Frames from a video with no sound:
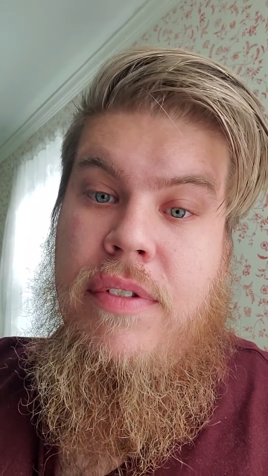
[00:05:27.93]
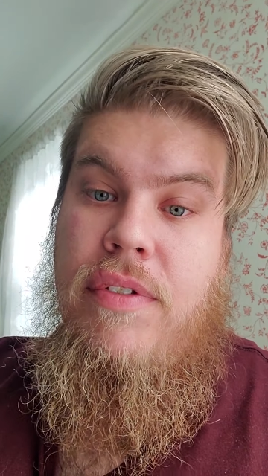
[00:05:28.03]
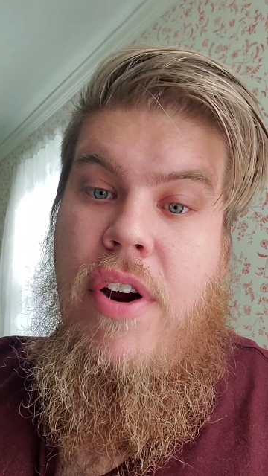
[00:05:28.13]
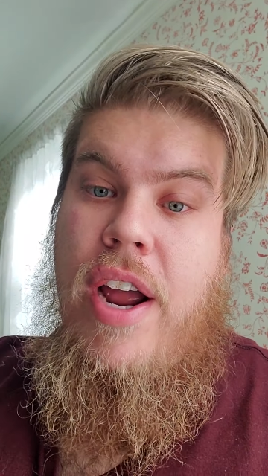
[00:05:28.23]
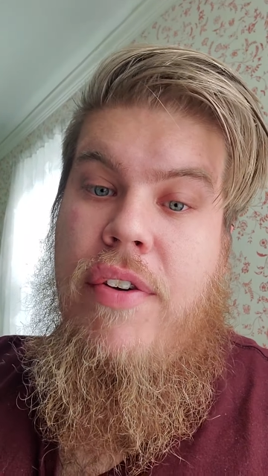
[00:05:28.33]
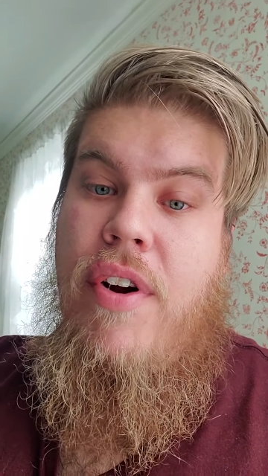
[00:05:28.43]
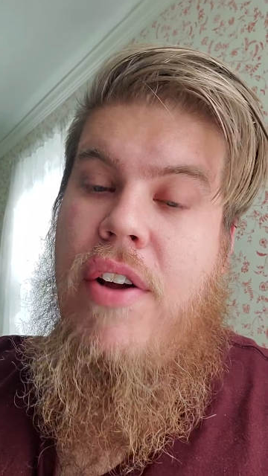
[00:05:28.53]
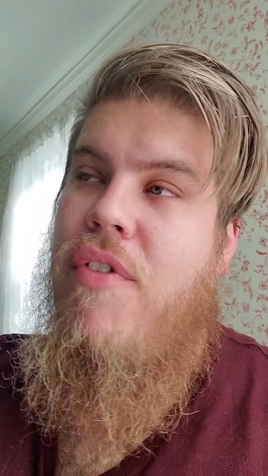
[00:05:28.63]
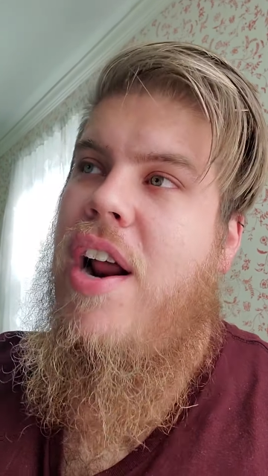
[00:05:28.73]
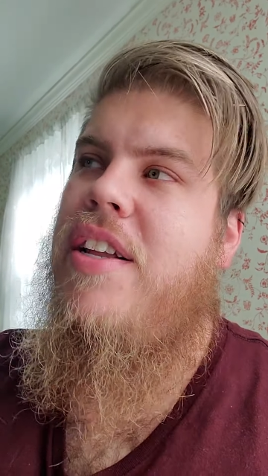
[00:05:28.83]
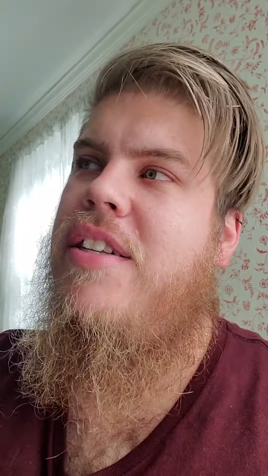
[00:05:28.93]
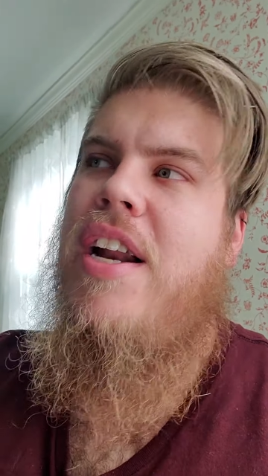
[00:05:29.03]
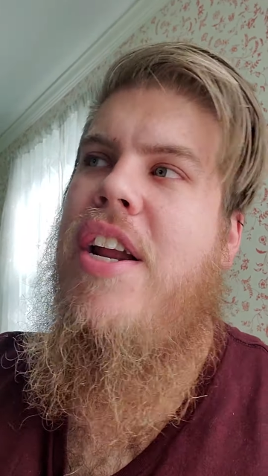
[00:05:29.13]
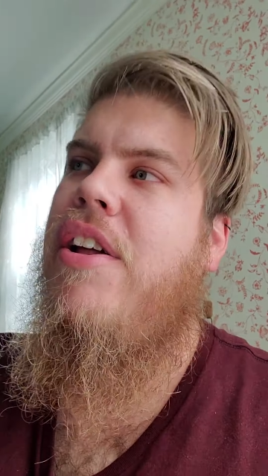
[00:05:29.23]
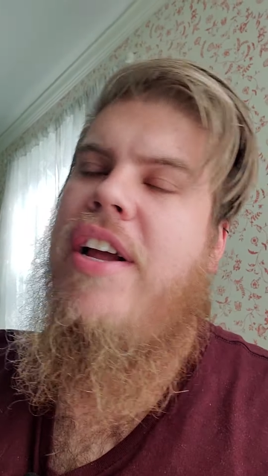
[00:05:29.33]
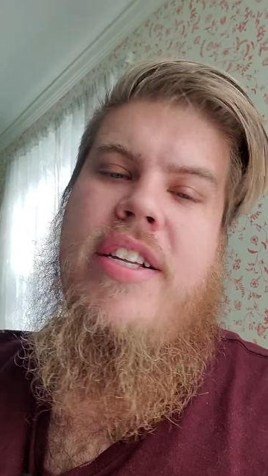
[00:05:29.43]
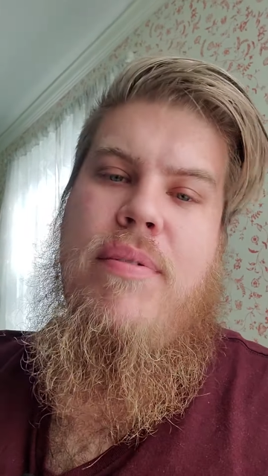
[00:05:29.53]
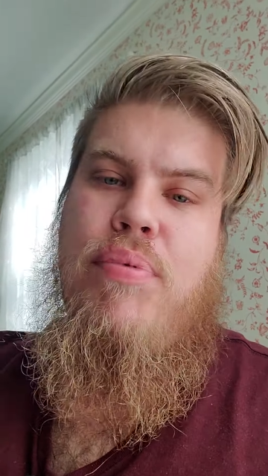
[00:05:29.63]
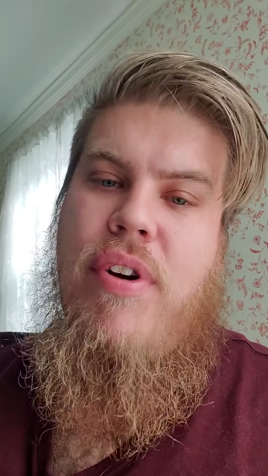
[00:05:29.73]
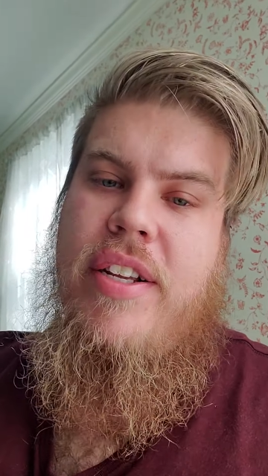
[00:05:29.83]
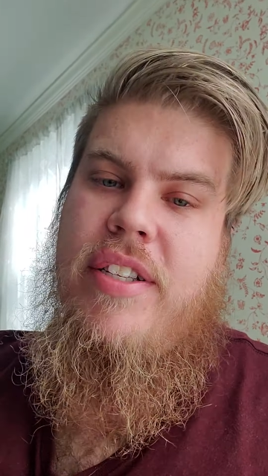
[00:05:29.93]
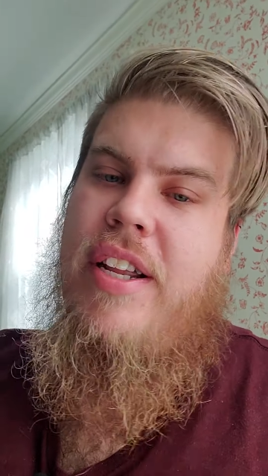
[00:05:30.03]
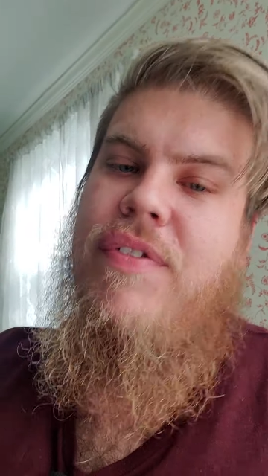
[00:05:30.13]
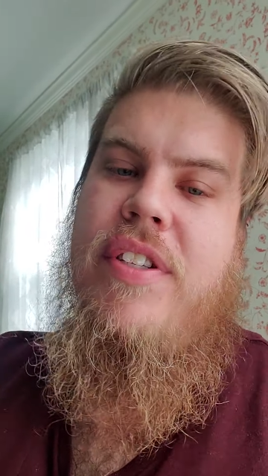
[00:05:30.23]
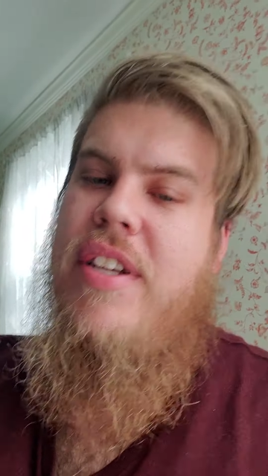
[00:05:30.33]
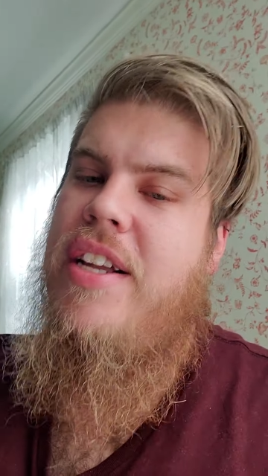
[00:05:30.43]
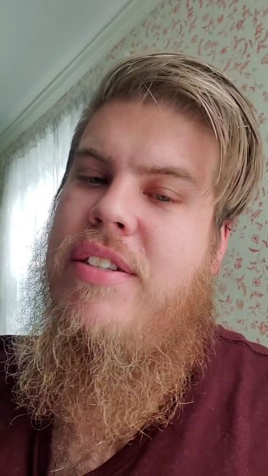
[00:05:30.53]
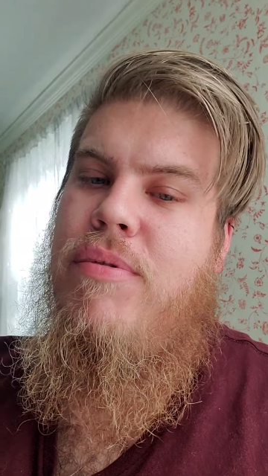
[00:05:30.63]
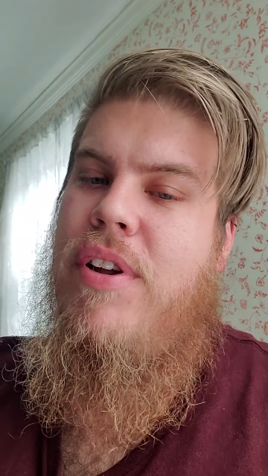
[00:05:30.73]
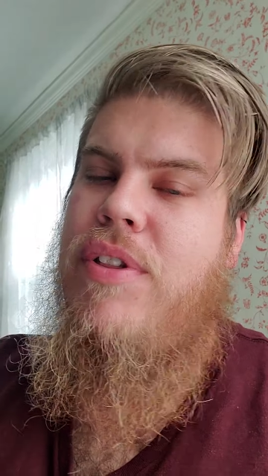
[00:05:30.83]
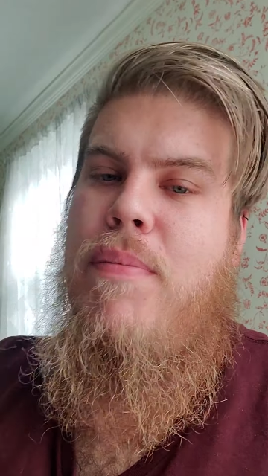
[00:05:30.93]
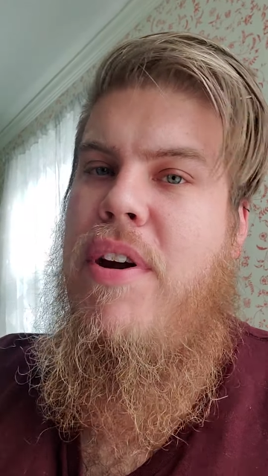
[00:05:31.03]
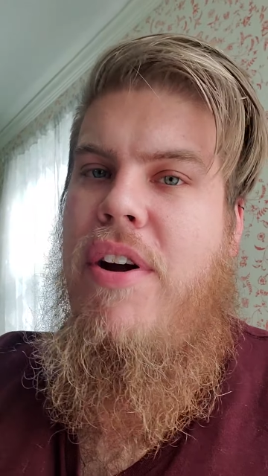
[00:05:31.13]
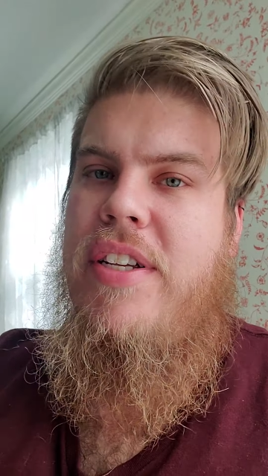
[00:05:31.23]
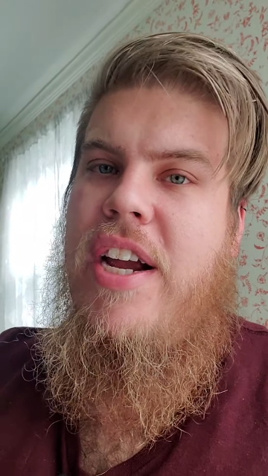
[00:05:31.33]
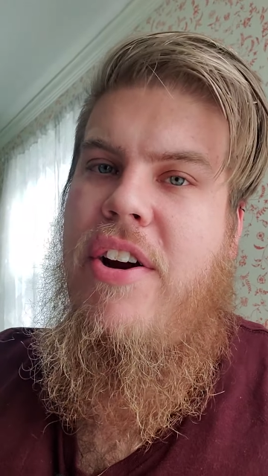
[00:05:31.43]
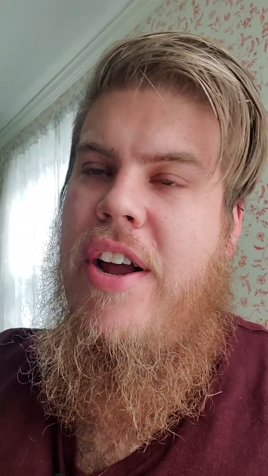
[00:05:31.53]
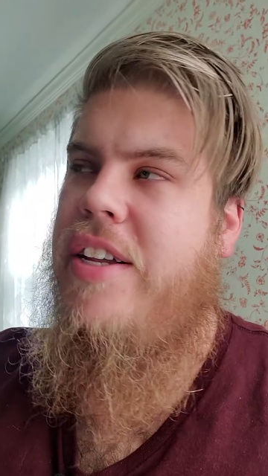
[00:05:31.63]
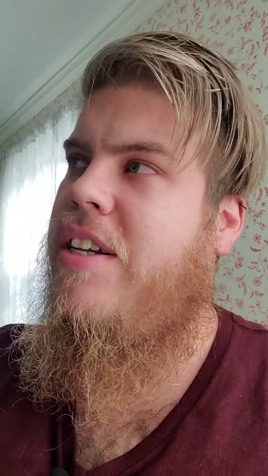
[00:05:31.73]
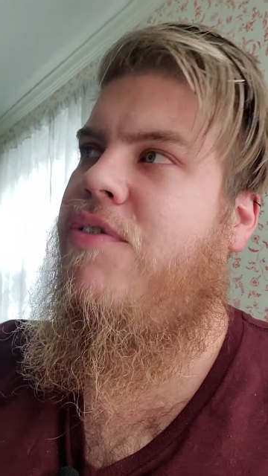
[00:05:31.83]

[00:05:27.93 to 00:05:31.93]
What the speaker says: Right? Ron is not nearly as impressed, it even says, with the mirror as Harry is.